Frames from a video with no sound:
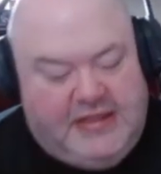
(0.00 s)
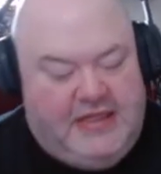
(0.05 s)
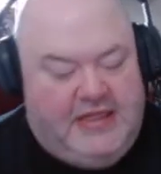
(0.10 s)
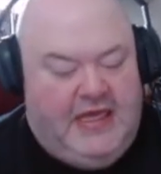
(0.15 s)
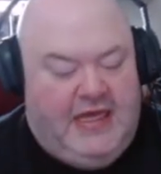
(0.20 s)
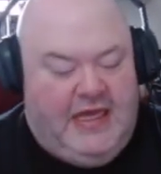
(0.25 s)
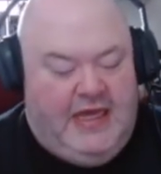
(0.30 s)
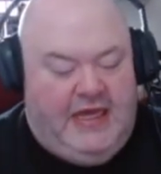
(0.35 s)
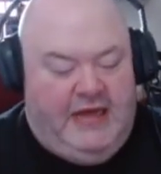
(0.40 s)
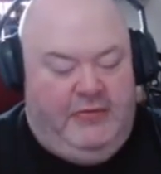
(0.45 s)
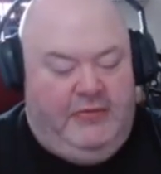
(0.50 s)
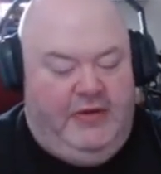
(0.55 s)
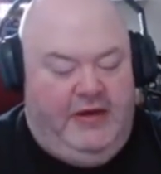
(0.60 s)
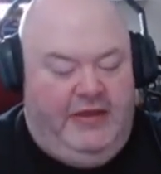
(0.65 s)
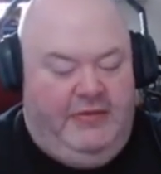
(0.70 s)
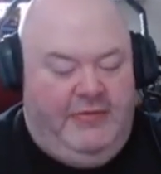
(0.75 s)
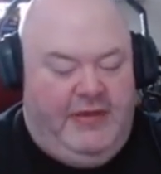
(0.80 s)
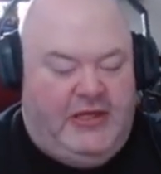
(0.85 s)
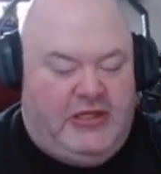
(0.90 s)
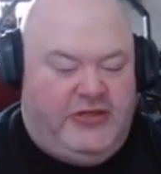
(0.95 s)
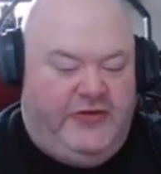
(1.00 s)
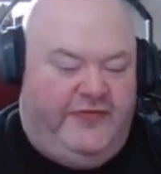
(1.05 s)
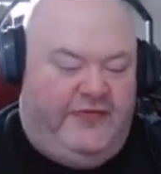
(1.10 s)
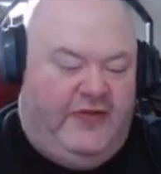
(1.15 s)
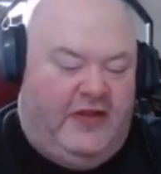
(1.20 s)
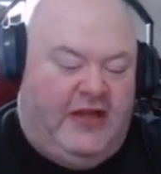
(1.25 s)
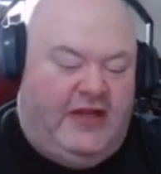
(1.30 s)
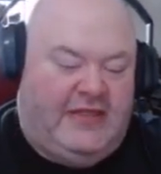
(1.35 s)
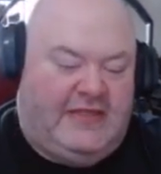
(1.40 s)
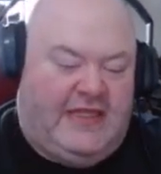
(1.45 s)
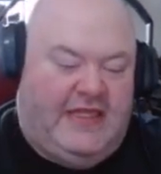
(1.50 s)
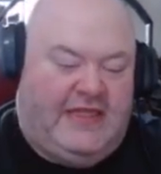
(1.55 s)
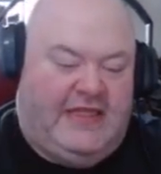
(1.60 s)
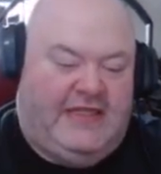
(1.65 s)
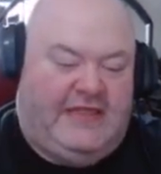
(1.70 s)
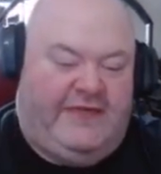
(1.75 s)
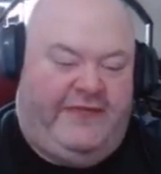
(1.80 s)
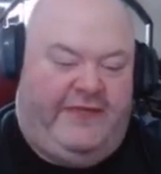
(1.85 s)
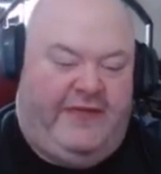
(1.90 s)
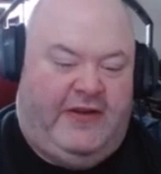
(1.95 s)
Uh, one of the major flaws that
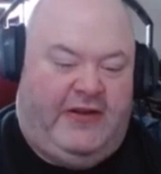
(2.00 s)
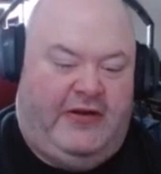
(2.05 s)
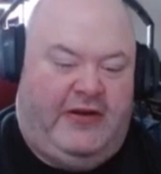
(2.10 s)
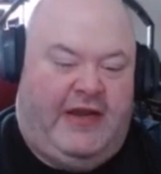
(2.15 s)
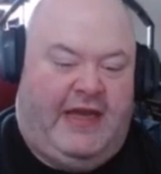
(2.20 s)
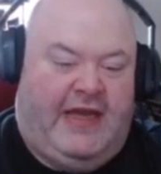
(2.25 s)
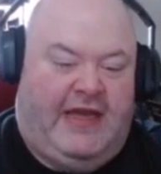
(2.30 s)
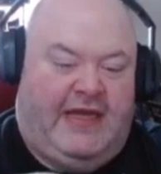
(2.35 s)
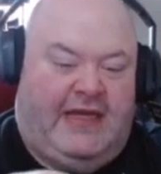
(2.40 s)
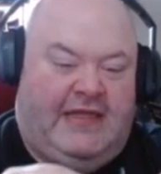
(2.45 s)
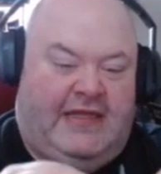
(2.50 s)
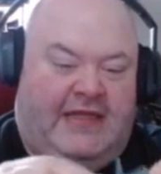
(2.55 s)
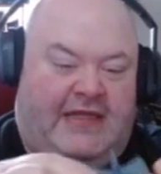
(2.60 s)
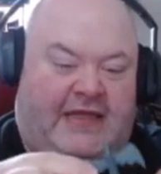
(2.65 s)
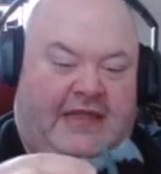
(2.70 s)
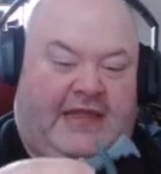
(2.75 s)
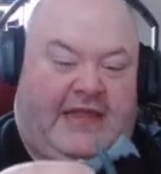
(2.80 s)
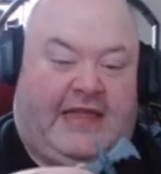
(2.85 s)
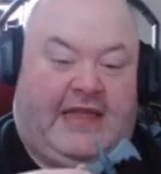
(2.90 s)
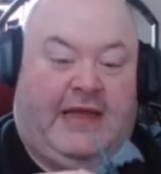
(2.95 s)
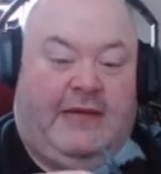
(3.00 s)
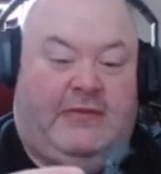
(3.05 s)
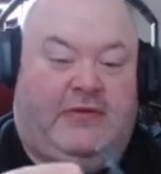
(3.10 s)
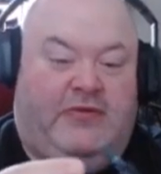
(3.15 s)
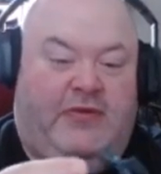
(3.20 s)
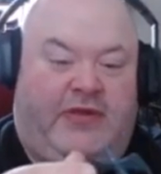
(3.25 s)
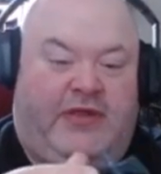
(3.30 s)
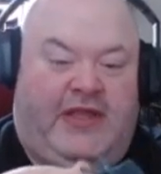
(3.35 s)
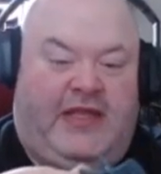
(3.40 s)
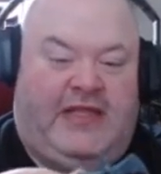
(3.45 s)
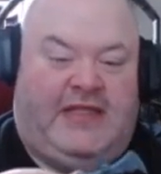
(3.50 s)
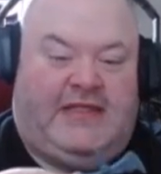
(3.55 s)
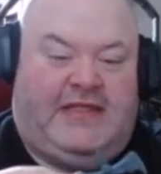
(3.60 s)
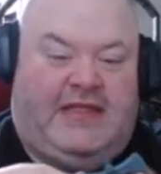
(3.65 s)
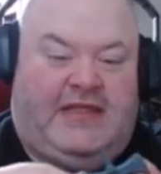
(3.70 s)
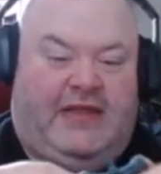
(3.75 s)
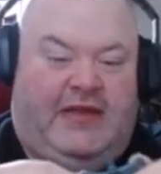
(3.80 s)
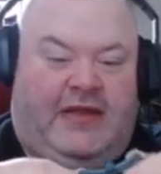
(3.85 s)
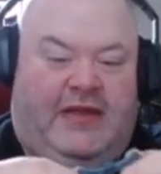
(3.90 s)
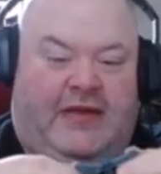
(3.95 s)
this figure has comes with it's
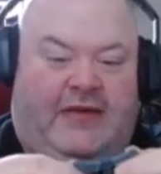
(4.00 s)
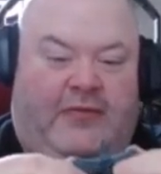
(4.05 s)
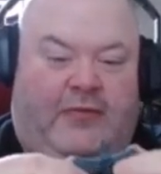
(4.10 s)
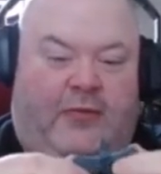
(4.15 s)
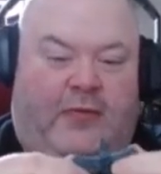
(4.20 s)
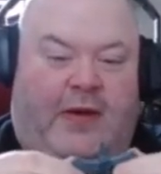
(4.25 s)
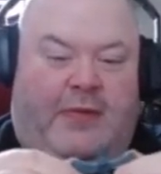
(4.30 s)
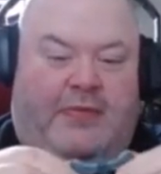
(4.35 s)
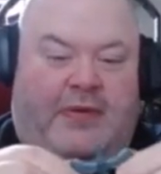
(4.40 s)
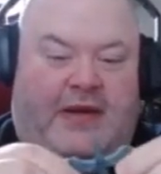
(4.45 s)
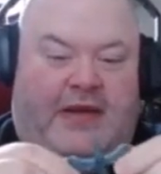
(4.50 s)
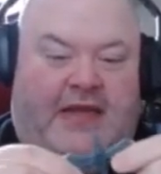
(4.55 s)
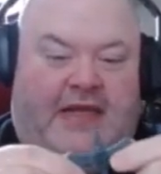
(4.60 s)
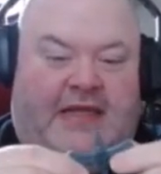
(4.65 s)
the weapon.